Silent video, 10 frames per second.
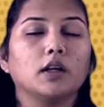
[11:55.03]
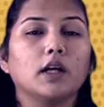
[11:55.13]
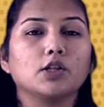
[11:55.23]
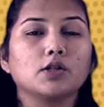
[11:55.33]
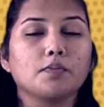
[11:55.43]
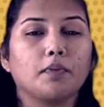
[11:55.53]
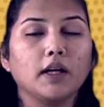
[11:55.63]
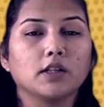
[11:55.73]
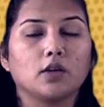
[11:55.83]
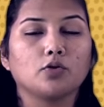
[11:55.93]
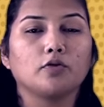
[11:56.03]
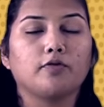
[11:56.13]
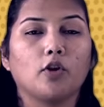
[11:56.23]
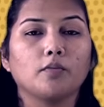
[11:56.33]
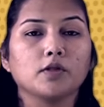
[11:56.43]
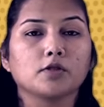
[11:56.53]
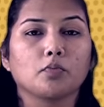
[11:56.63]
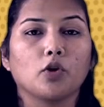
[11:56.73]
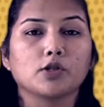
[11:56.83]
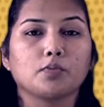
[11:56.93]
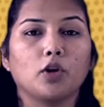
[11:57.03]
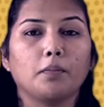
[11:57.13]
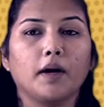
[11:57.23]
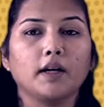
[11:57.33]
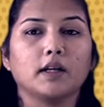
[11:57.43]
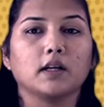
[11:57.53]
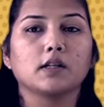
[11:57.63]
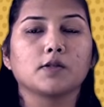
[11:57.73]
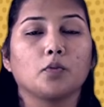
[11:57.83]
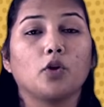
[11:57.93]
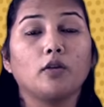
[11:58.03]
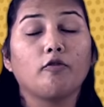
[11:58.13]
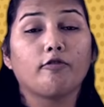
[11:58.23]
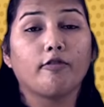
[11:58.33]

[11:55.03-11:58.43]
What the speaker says: They just break down to form small particles, small